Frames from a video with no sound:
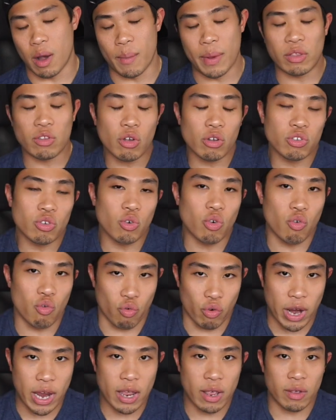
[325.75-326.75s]
It's also
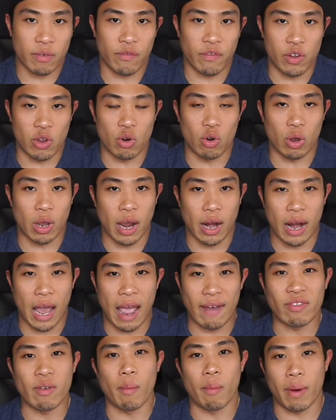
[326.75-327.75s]
great for you to kind of
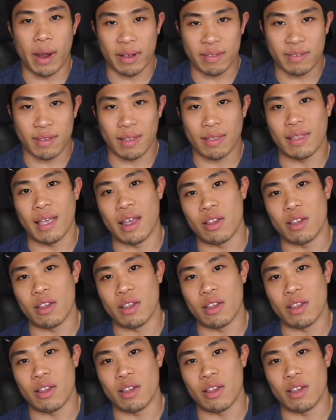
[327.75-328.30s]
have the mindset